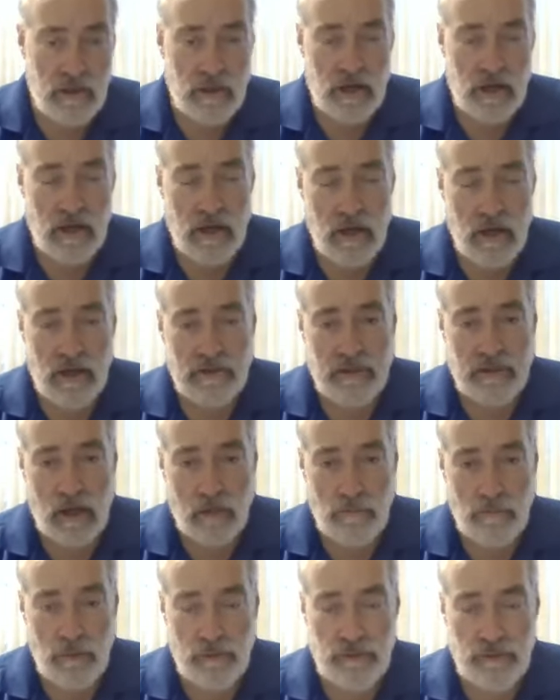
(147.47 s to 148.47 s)
uh,
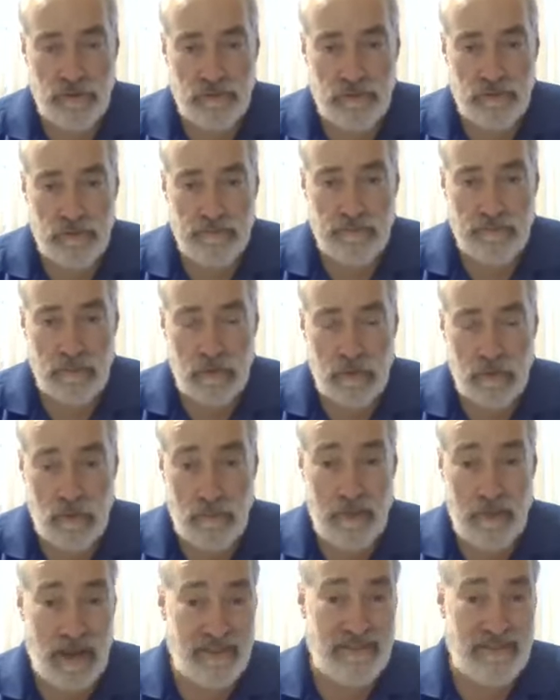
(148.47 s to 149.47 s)
Talmudist, who
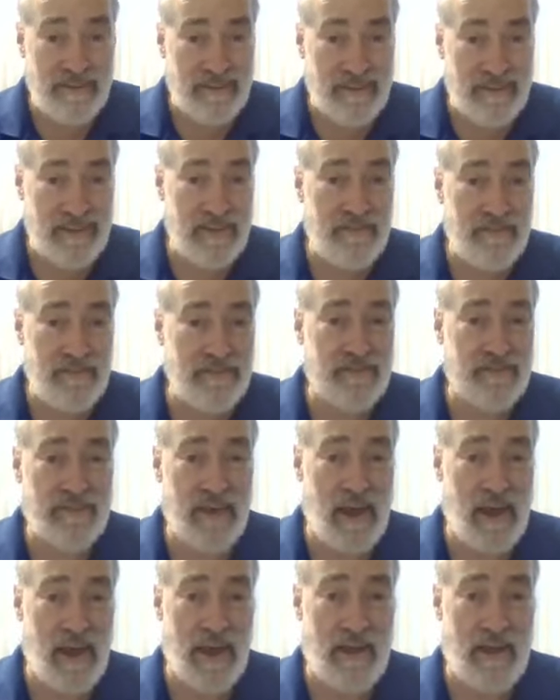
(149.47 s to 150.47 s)
basically even
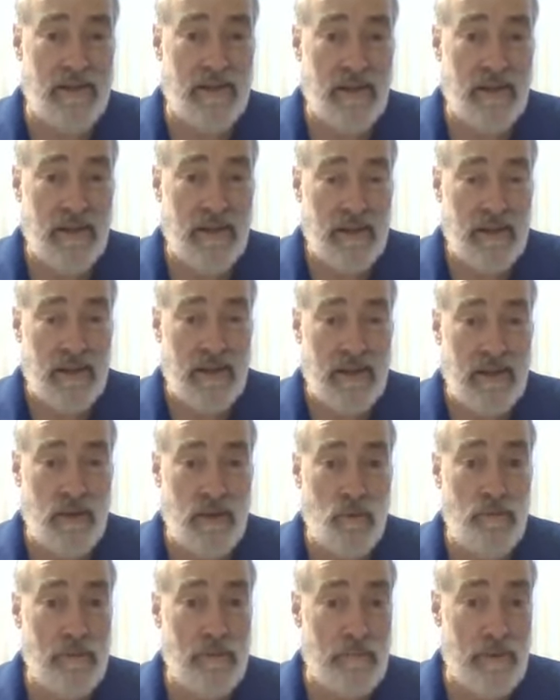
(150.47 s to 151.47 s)
said it
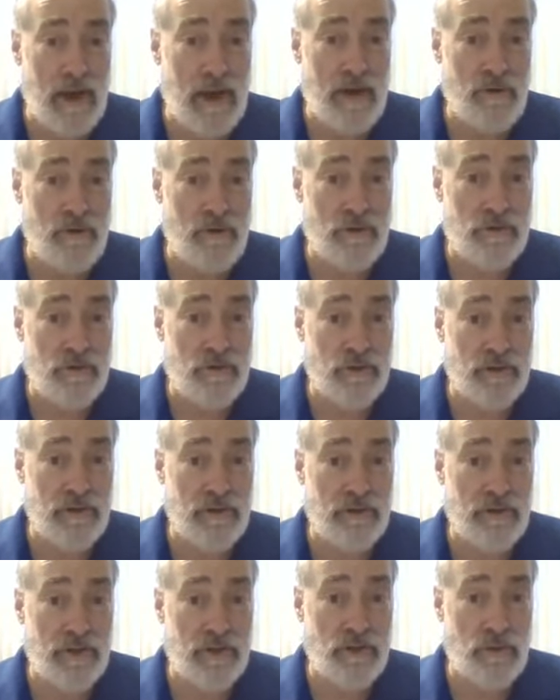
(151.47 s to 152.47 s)
would be better to
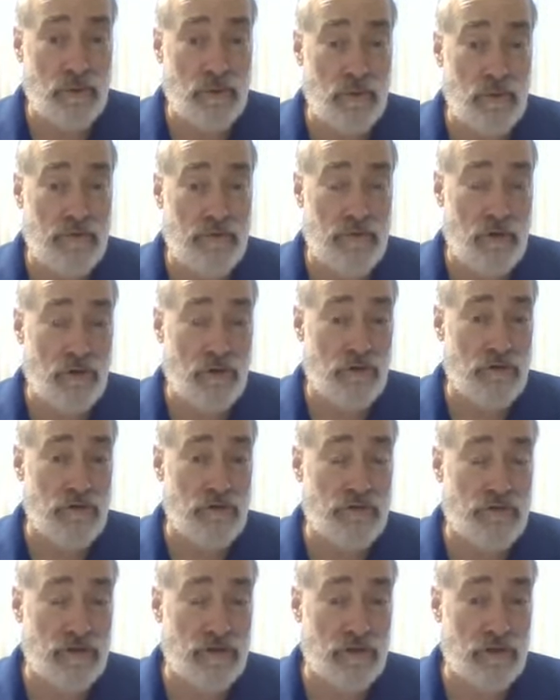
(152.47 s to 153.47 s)
continue, if you're a
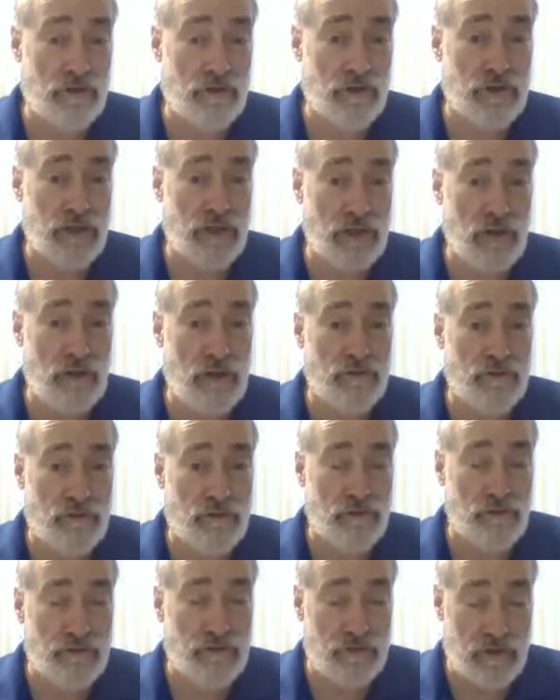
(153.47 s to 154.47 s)
Christian, to continue as a
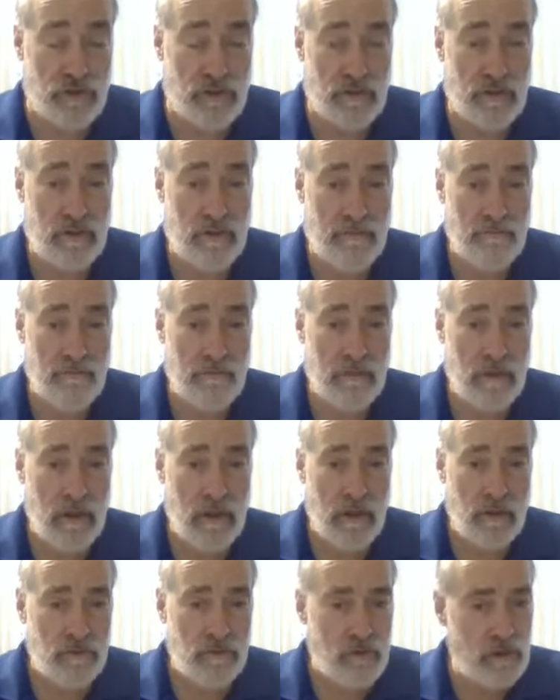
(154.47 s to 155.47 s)
Christian.
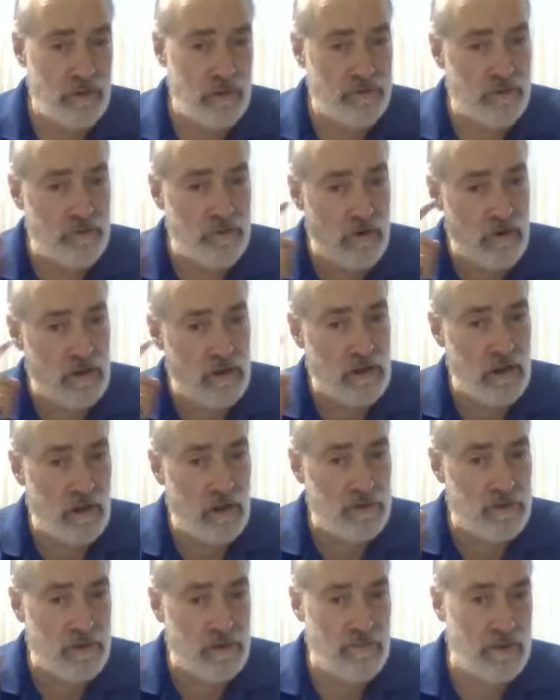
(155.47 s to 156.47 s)
So listen very
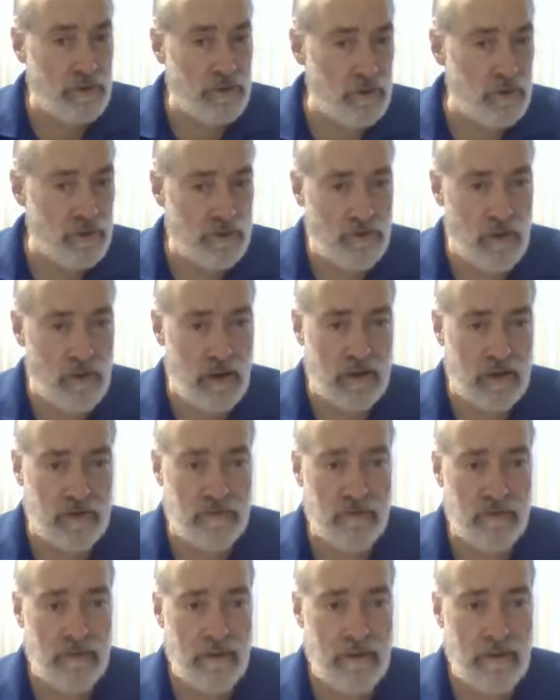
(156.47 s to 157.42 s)
closely, my Jewish friends.